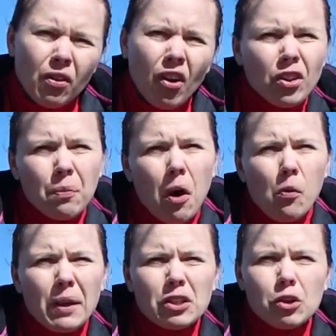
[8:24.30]
on the
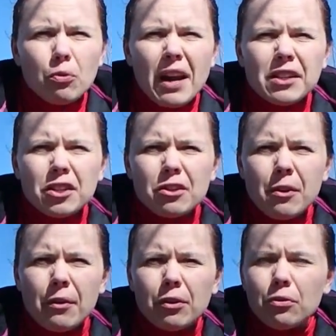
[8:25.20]
moments you rest,
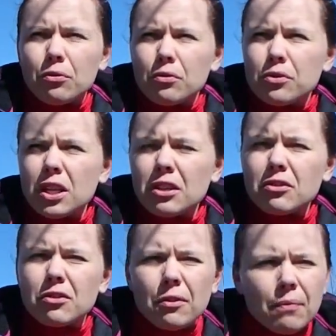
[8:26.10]
you will
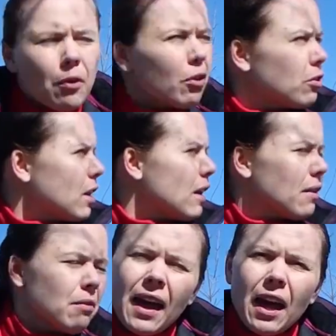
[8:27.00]
sit on
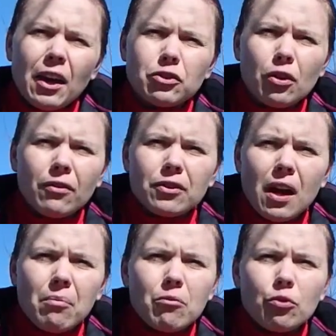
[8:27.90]
the edge of
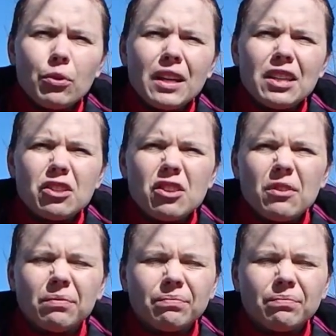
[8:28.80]
some ruins